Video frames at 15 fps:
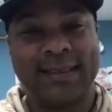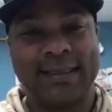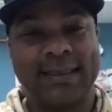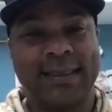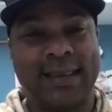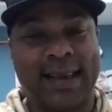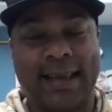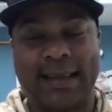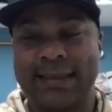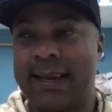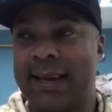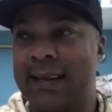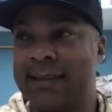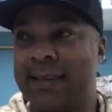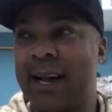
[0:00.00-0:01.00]
Yeah,
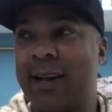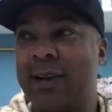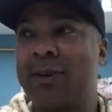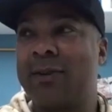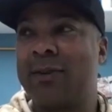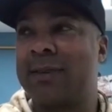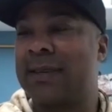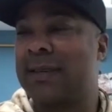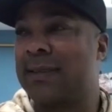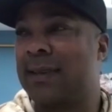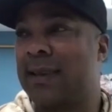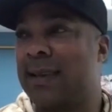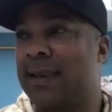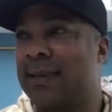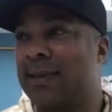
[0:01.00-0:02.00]
tacos
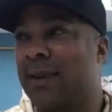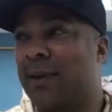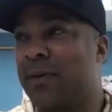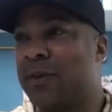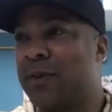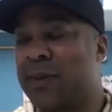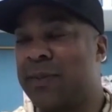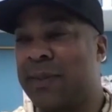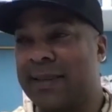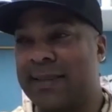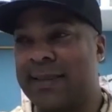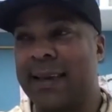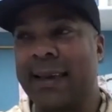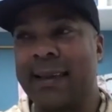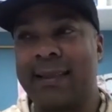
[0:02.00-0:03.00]
is always been my
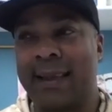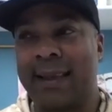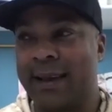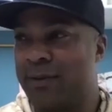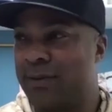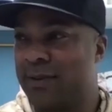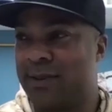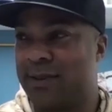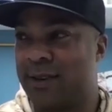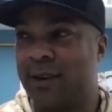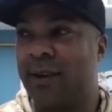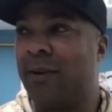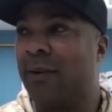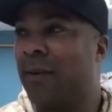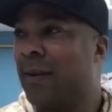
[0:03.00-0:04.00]
second language,
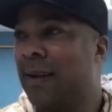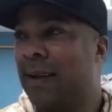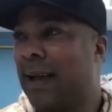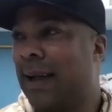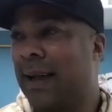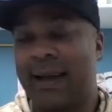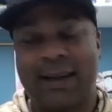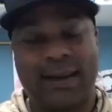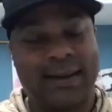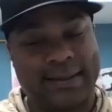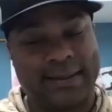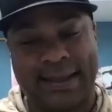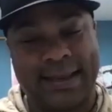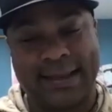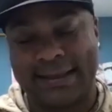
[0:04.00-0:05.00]
so
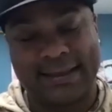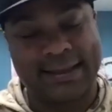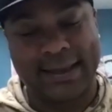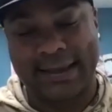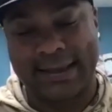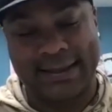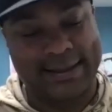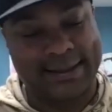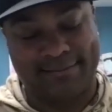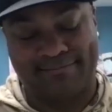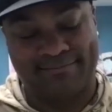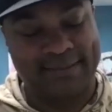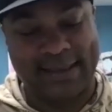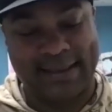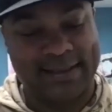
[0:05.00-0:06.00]
that's like
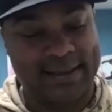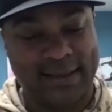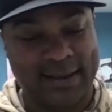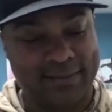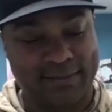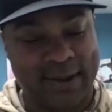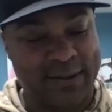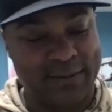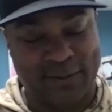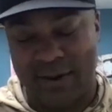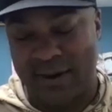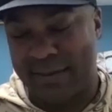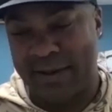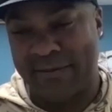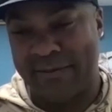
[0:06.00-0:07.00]
one
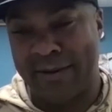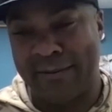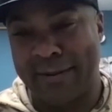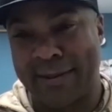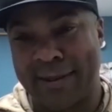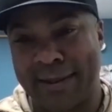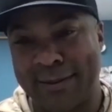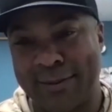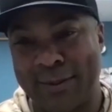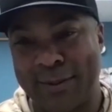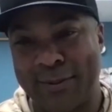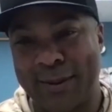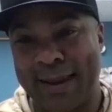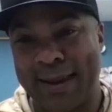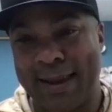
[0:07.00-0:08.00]
of my favorite things
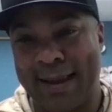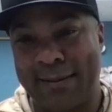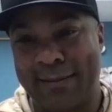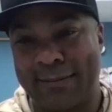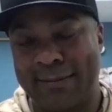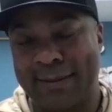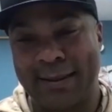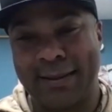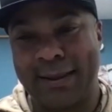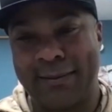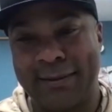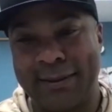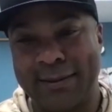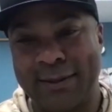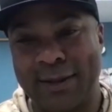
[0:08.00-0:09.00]
we have. I love
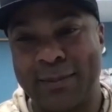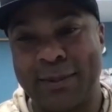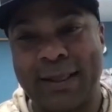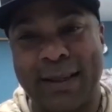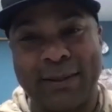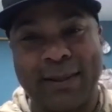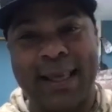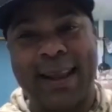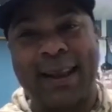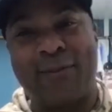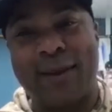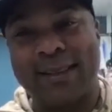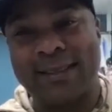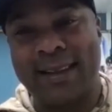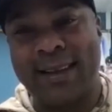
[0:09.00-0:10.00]
it, so I'm glad it
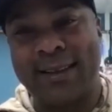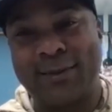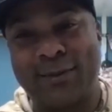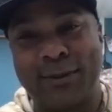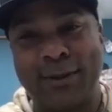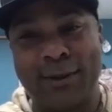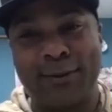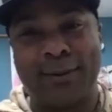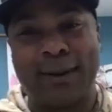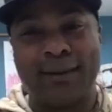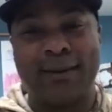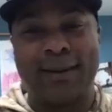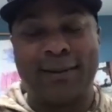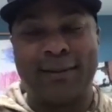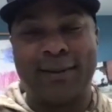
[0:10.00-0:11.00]
resonates with you.
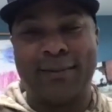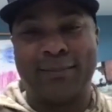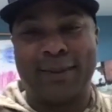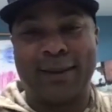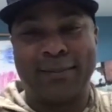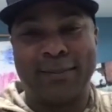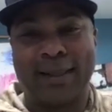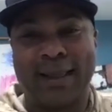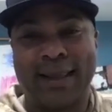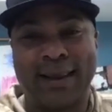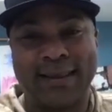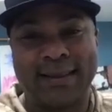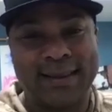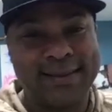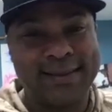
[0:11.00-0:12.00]
I'm glad
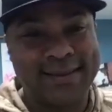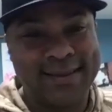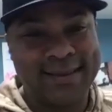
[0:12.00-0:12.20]
it does.